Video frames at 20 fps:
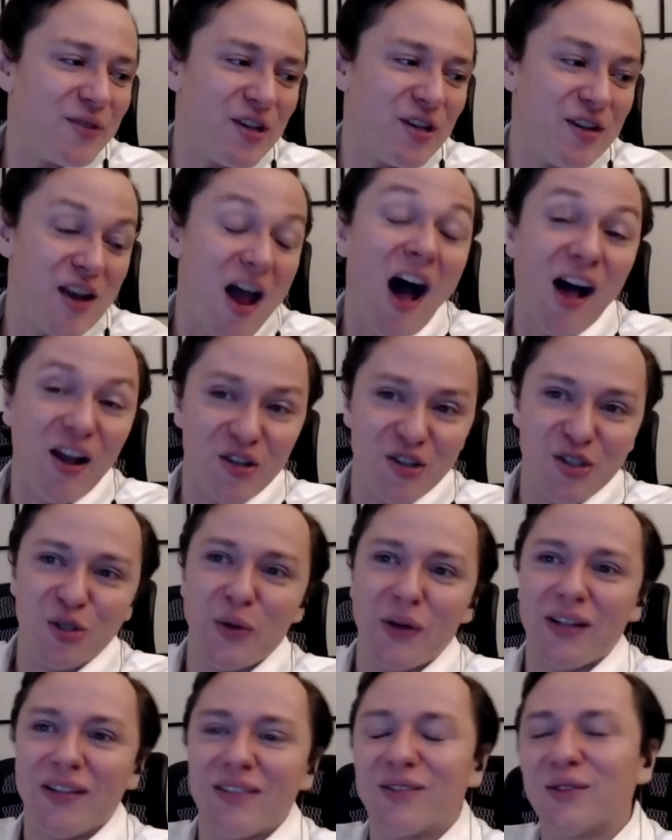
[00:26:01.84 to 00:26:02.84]
to not
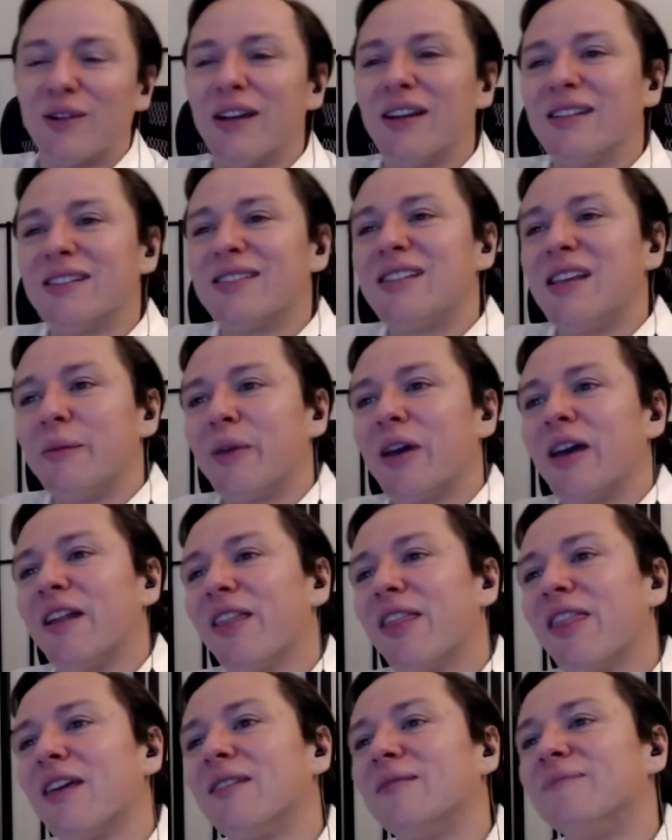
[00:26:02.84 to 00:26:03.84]
do it? Right? Same kind
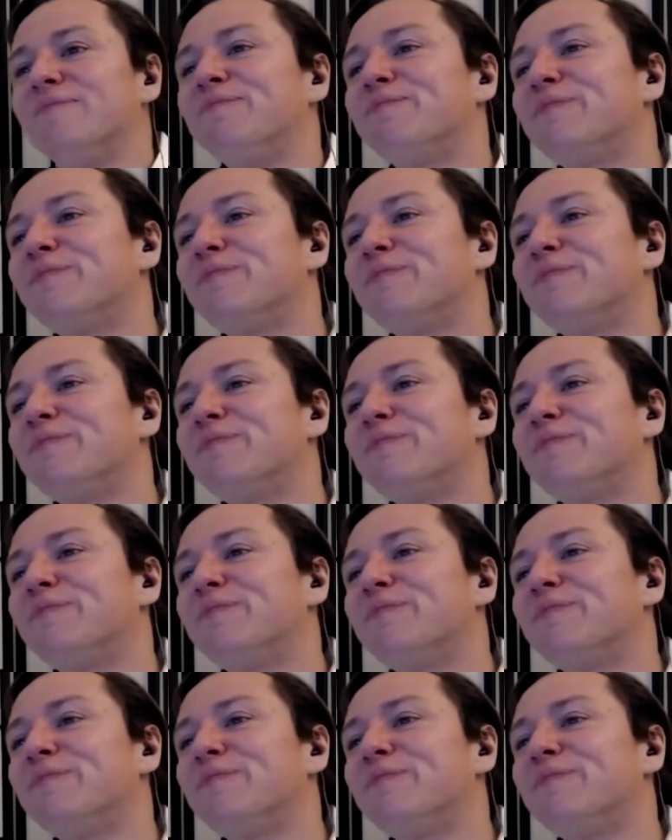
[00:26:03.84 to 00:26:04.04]
of thing.